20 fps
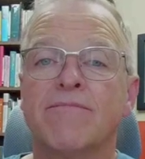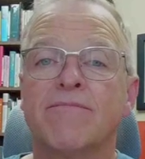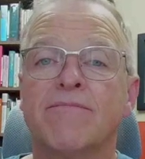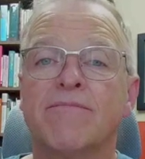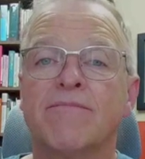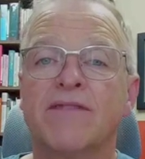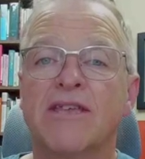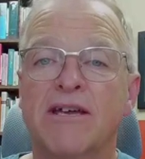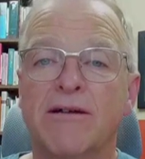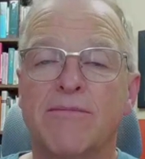
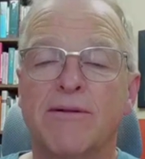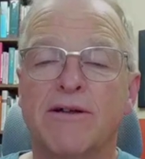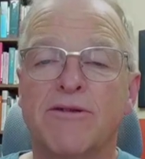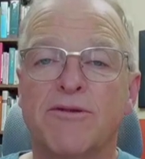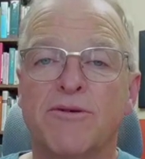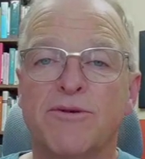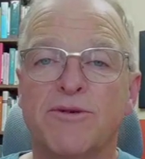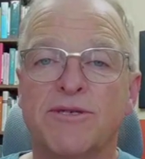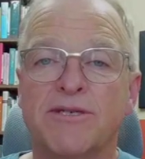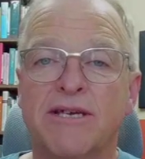Think about
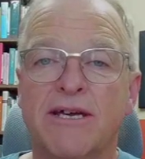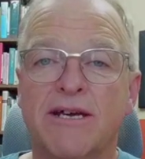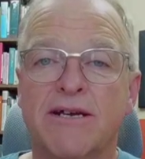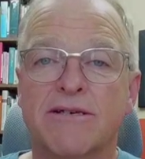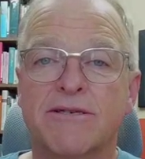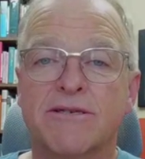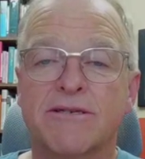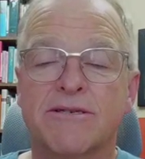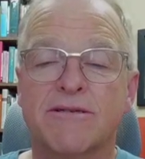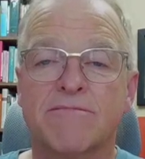those
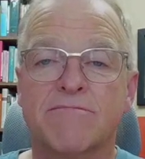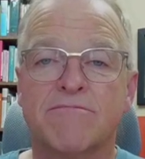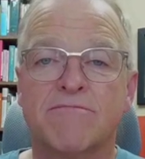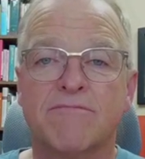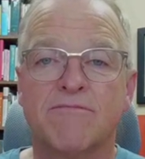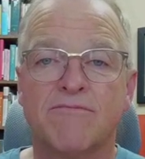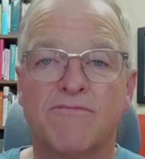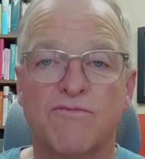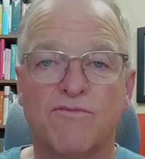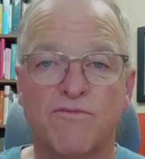things.
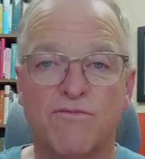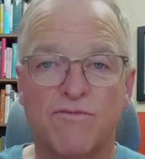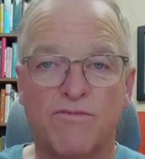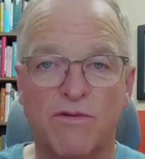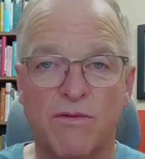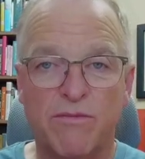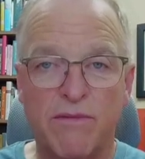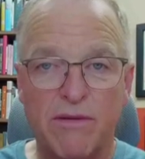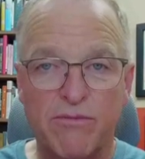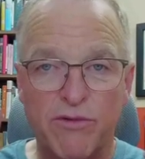
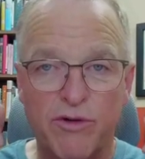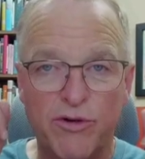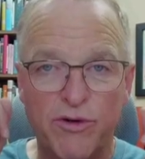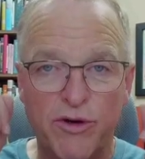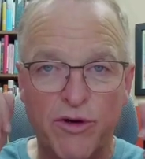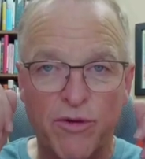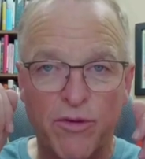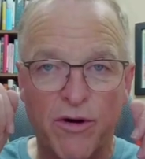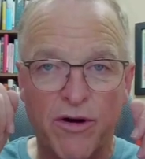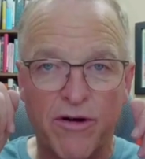Remember who
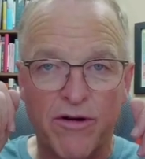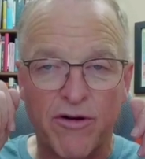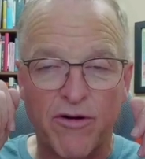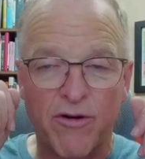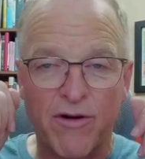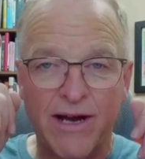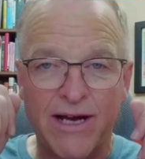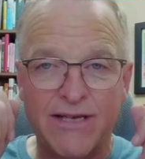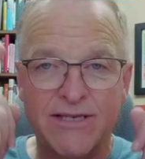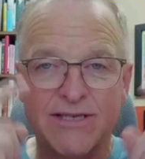you are in
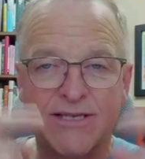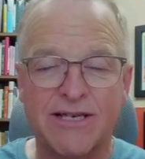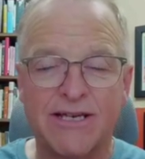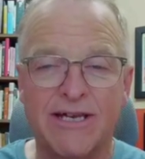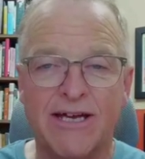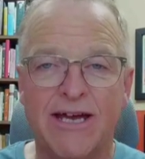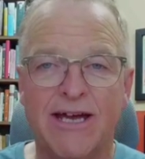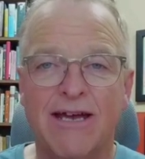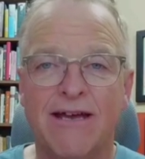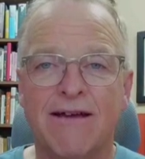Christ
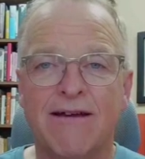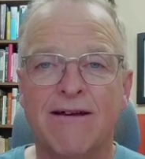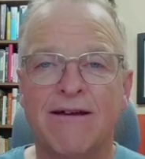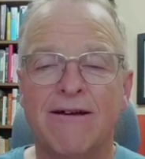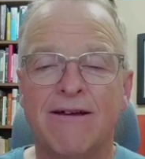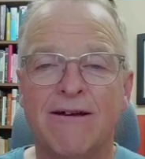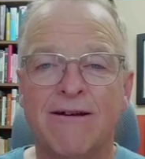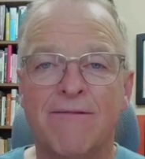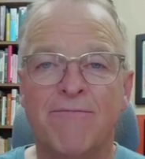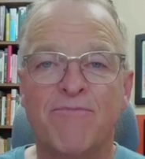today.
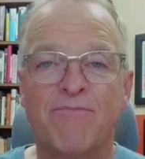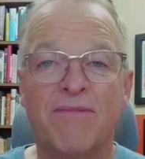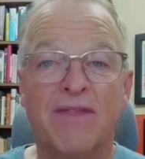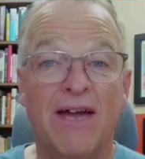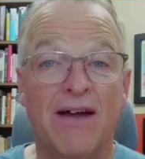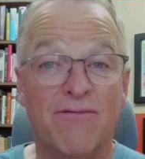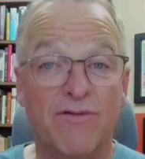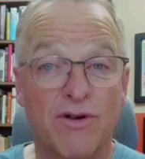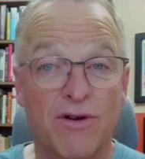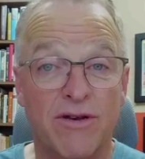
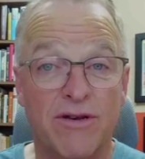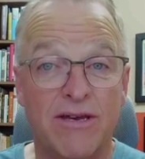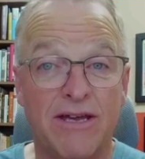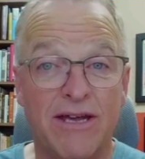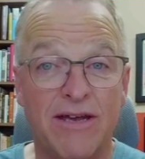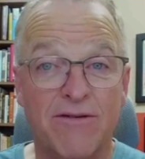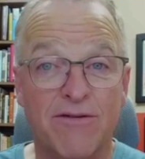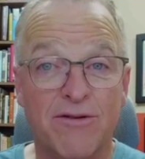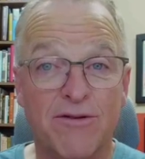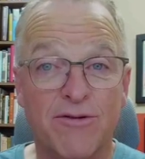Have a good day
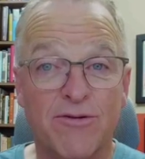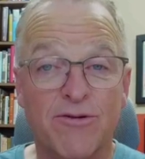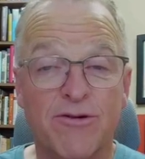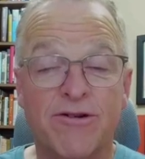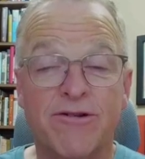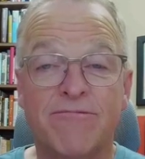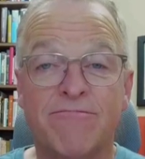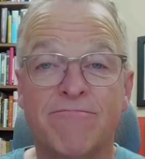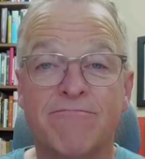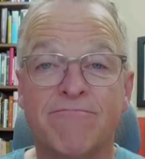in the
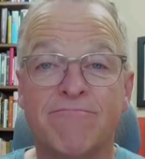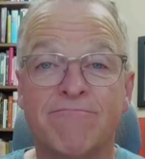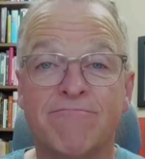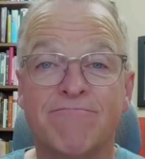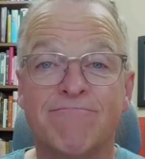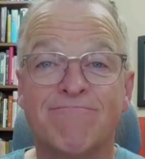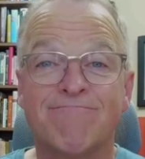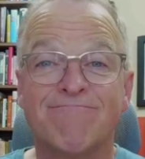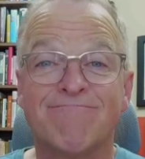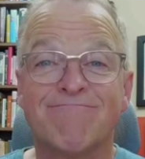Lord.
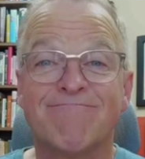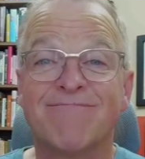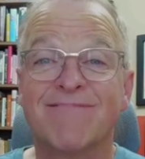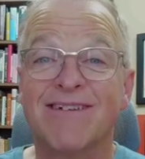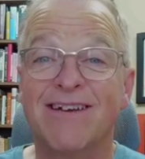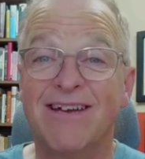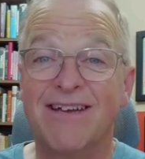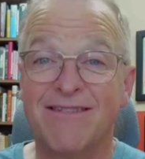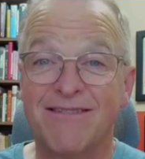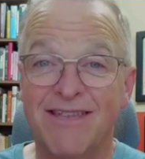
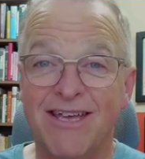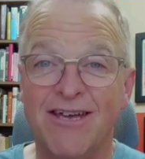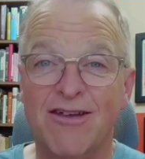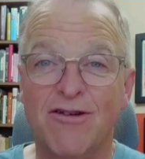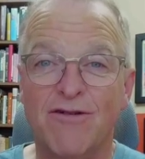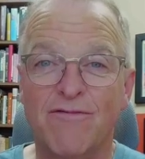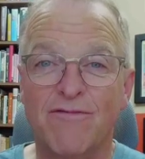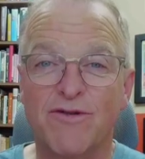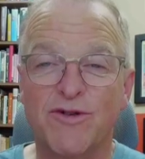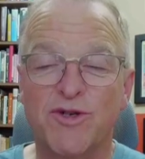And thank
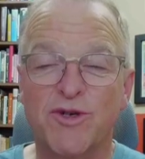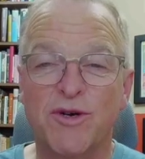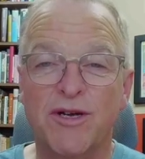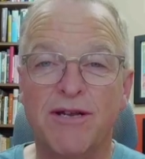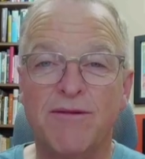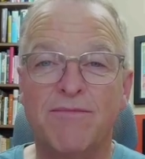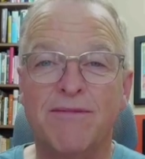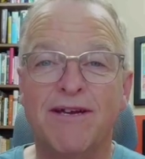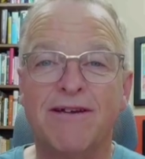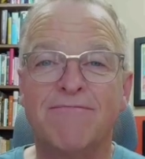you for
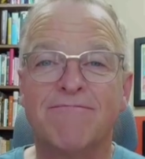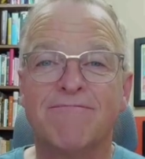joining me.